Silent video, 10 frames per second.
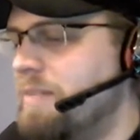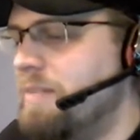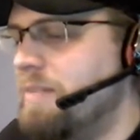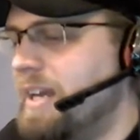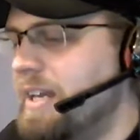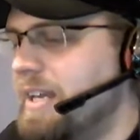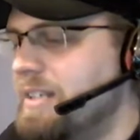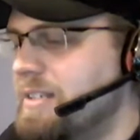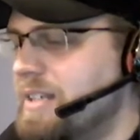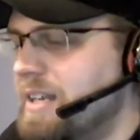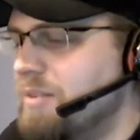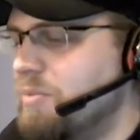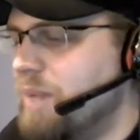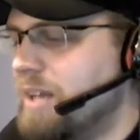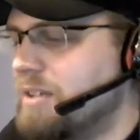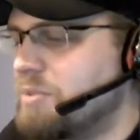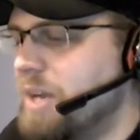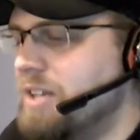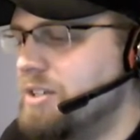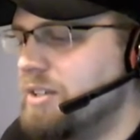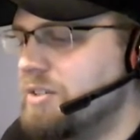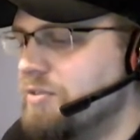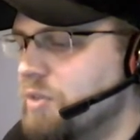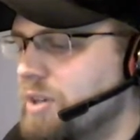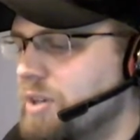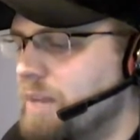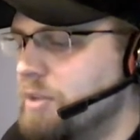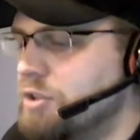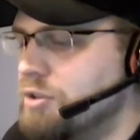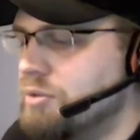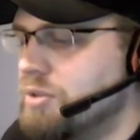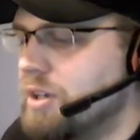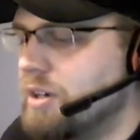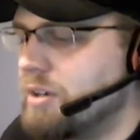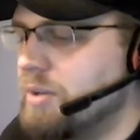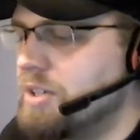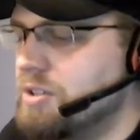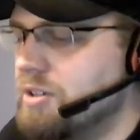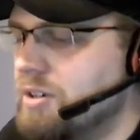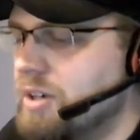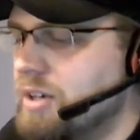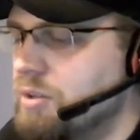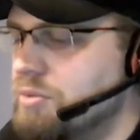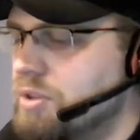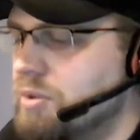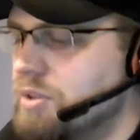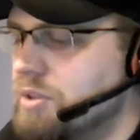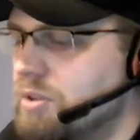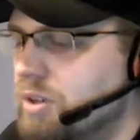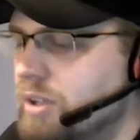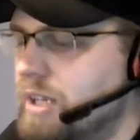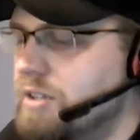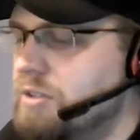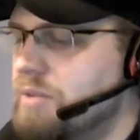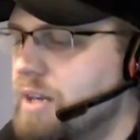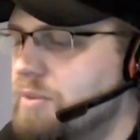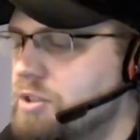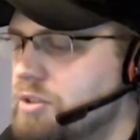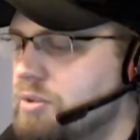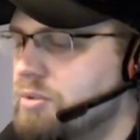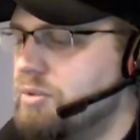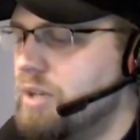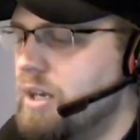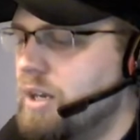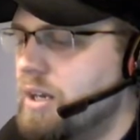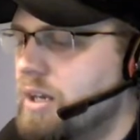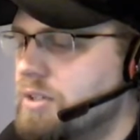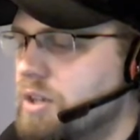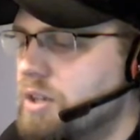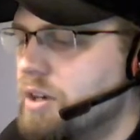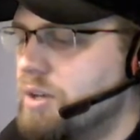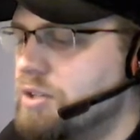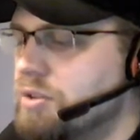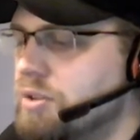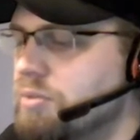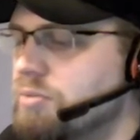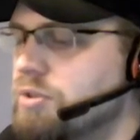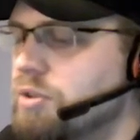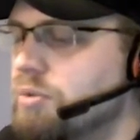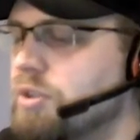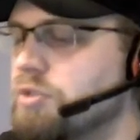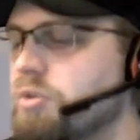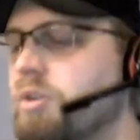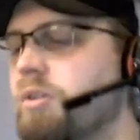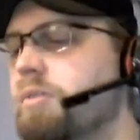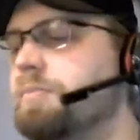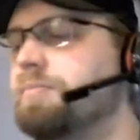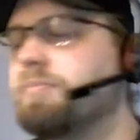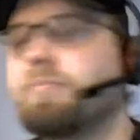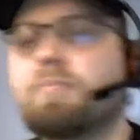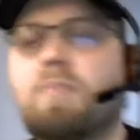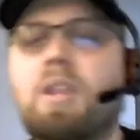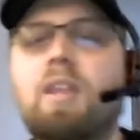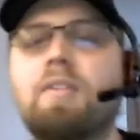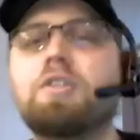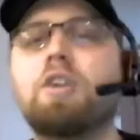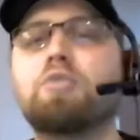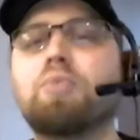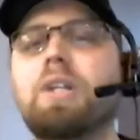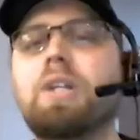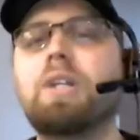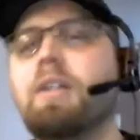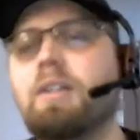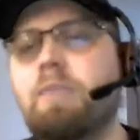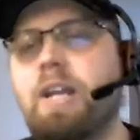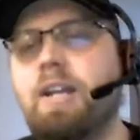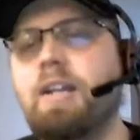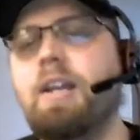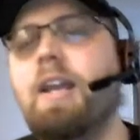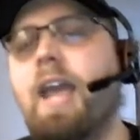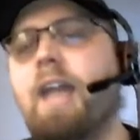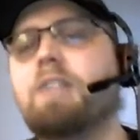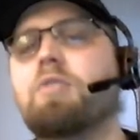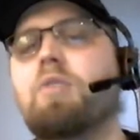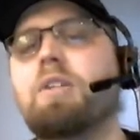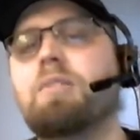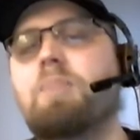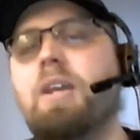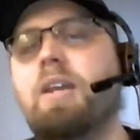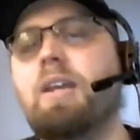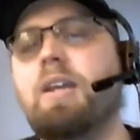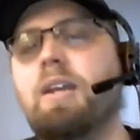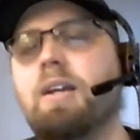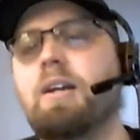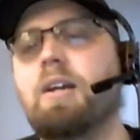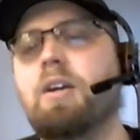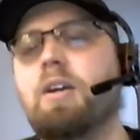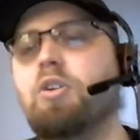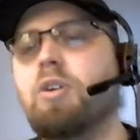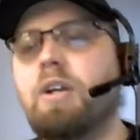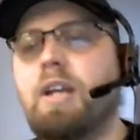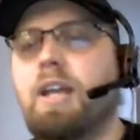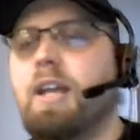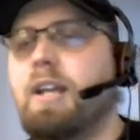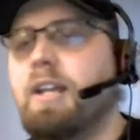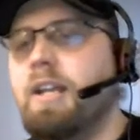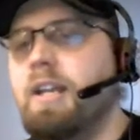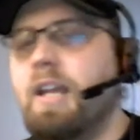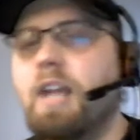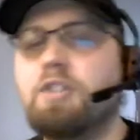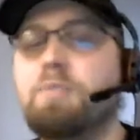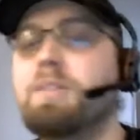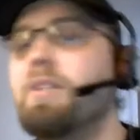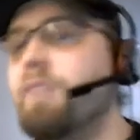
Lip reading: This card's really good in limited, and it's going to be good in EDH, specifically the build that we're putting together, because we are looking to take advantage of enraged triggers. So in EDH, it